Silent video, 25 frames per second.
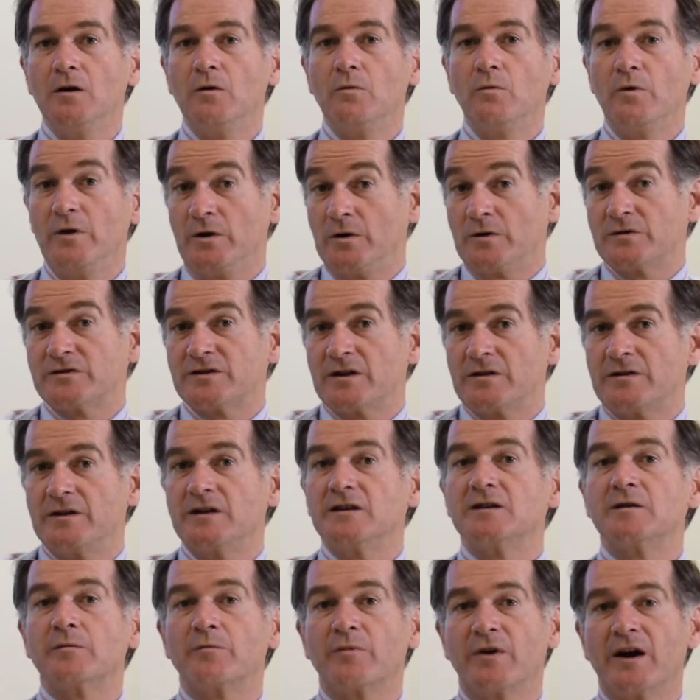We also
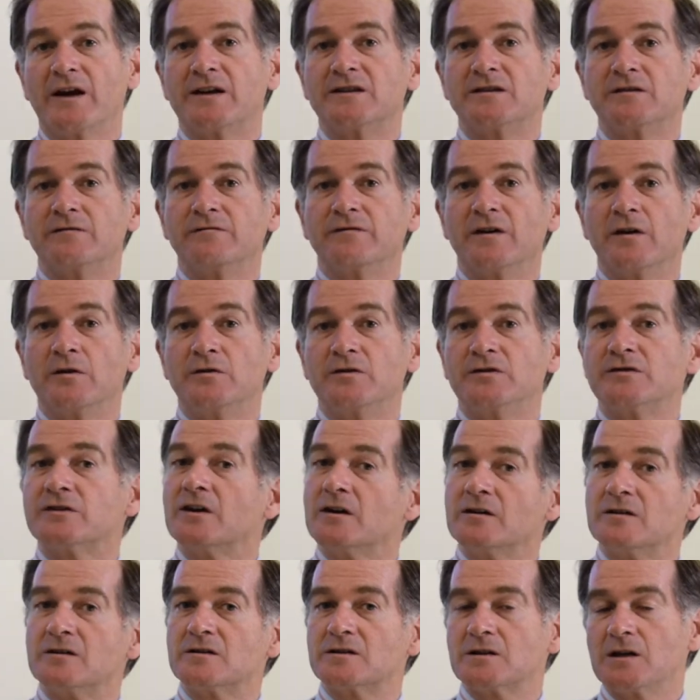think the Brexit vote is
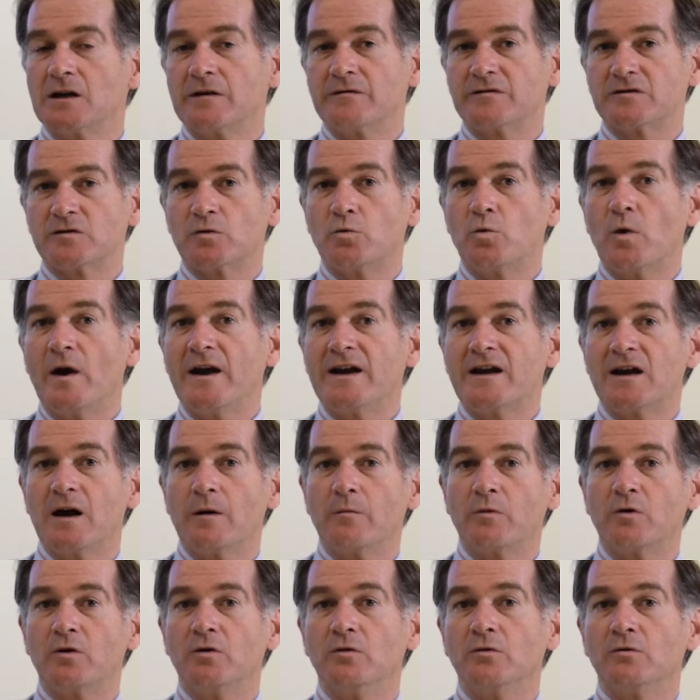going to serve as a
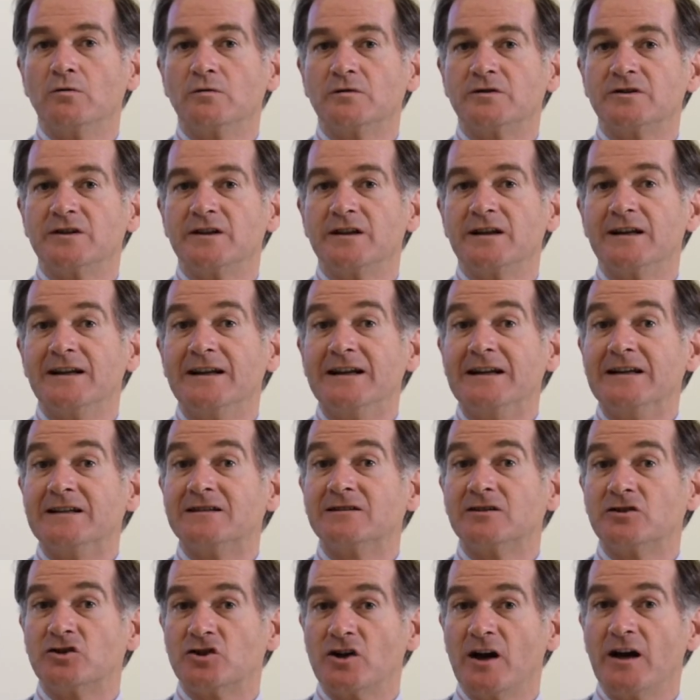wake-up call to the
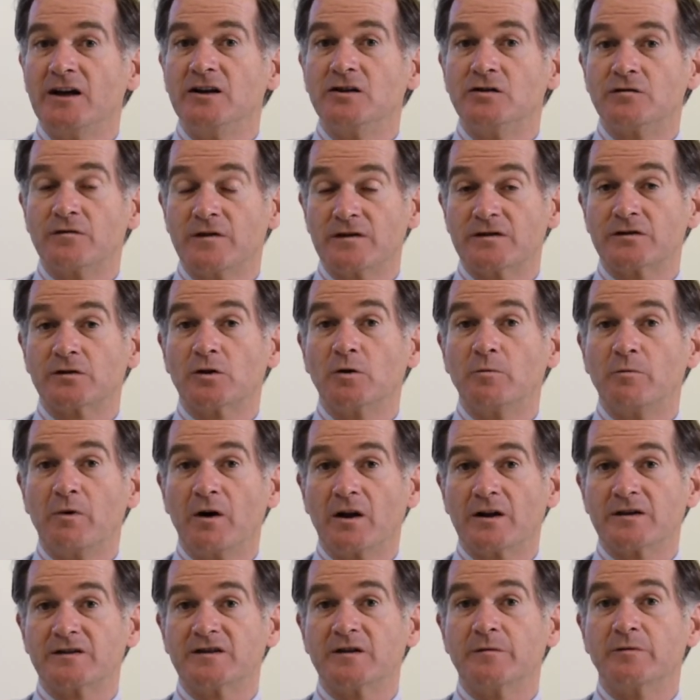elites to change fiscal
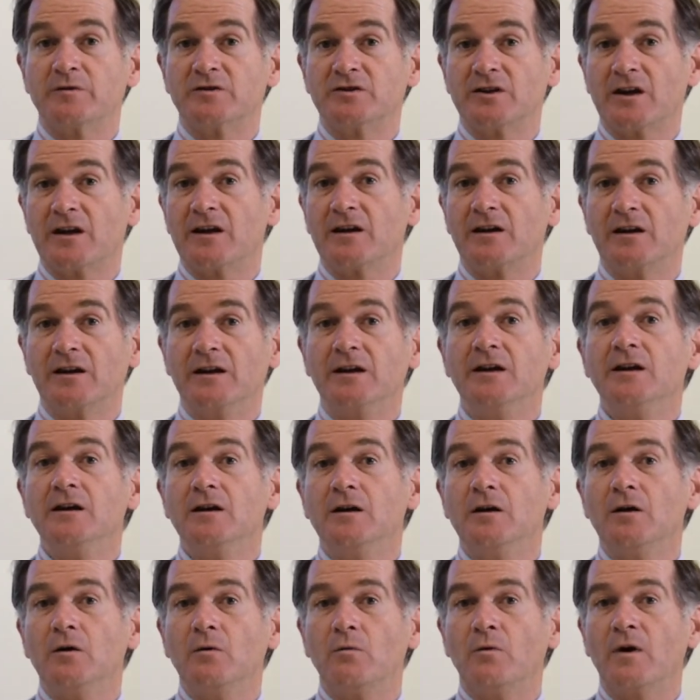policy, particularly
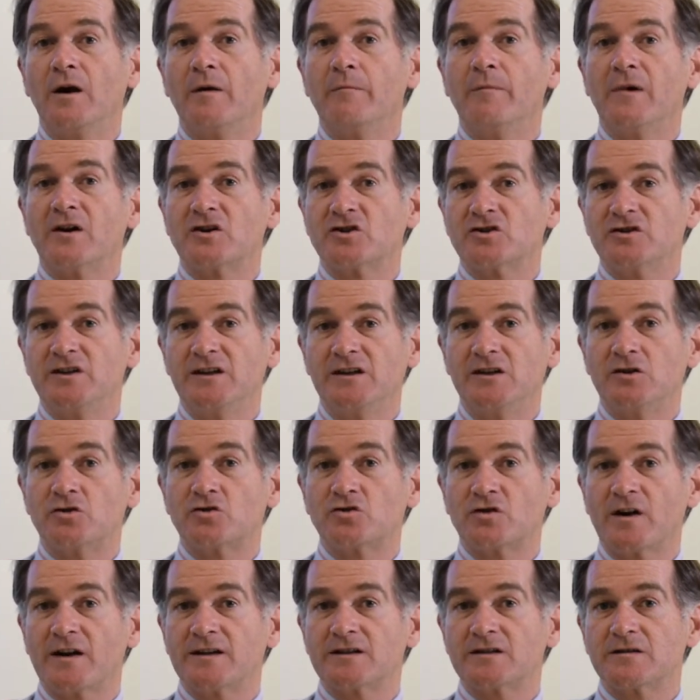where much-needed
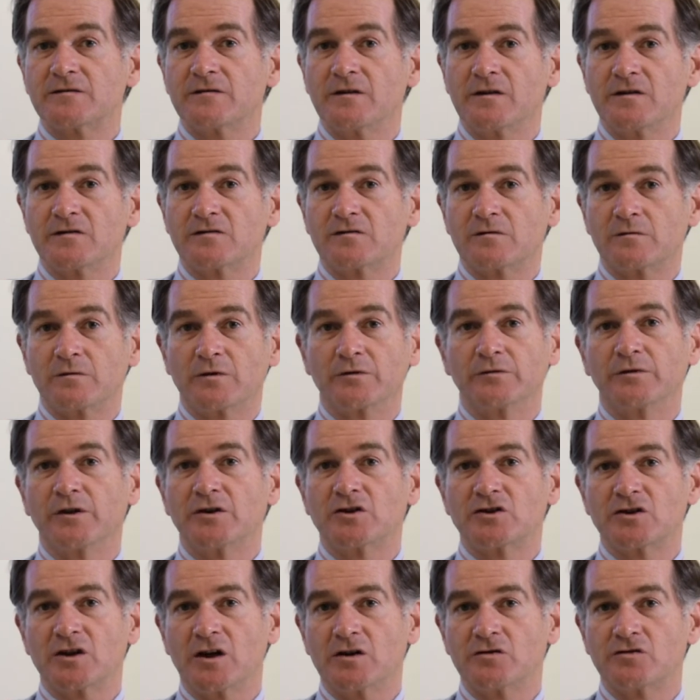transfers from the
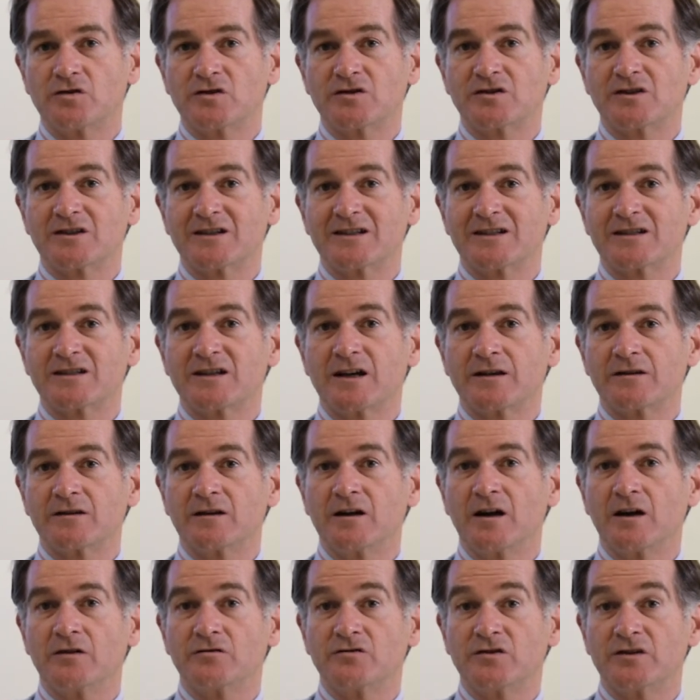rich countries to the southern
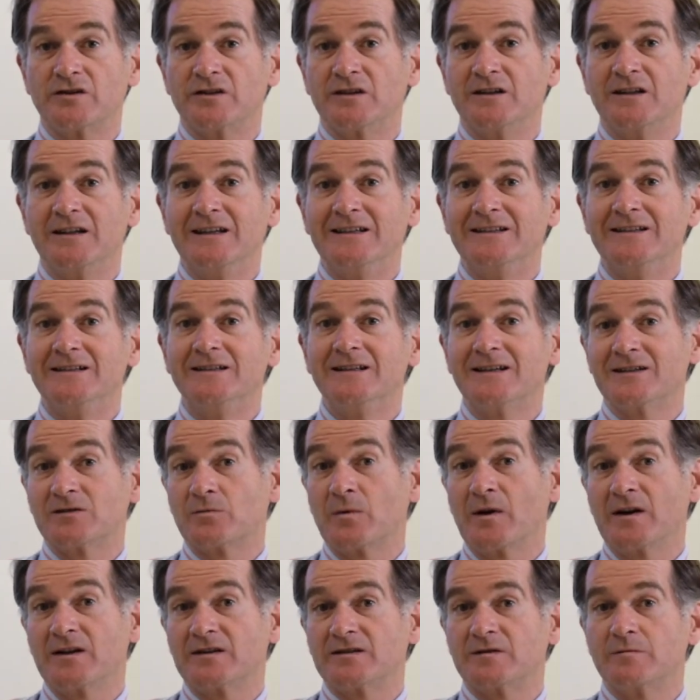countries are needed, as
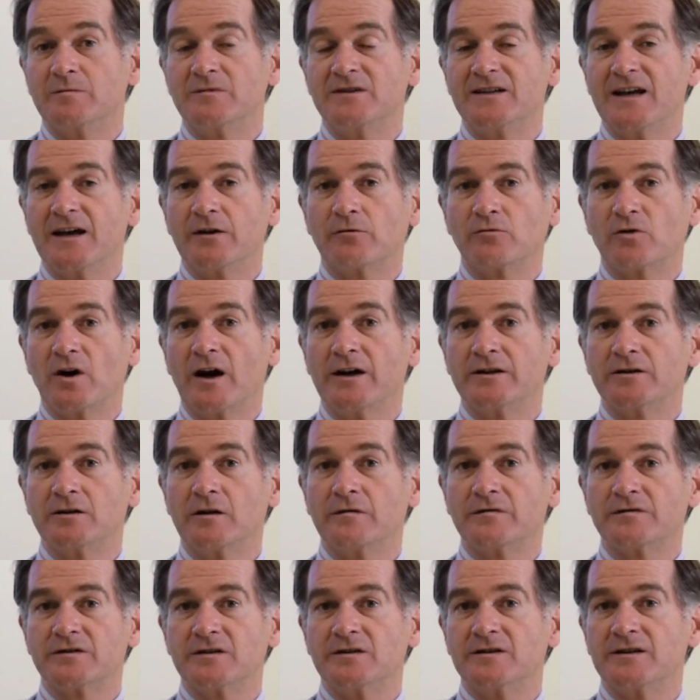well as some debt
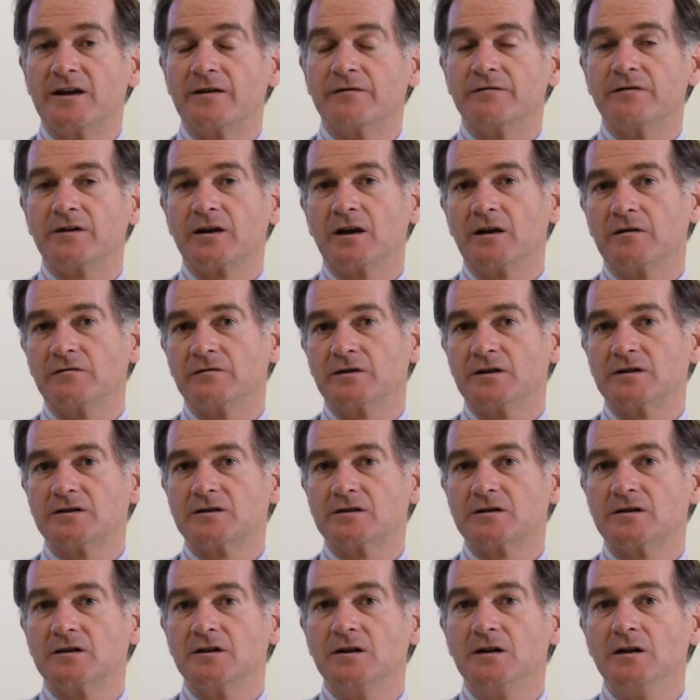write-offs and debt
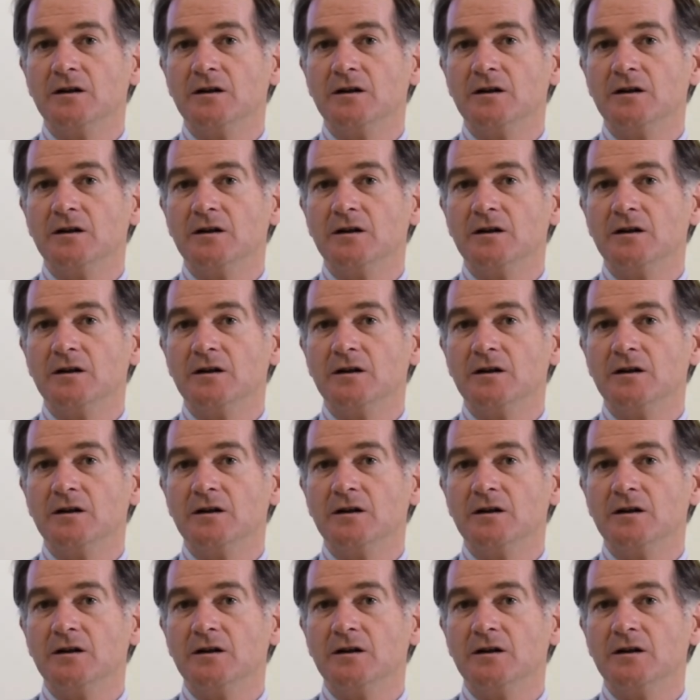forgiveness.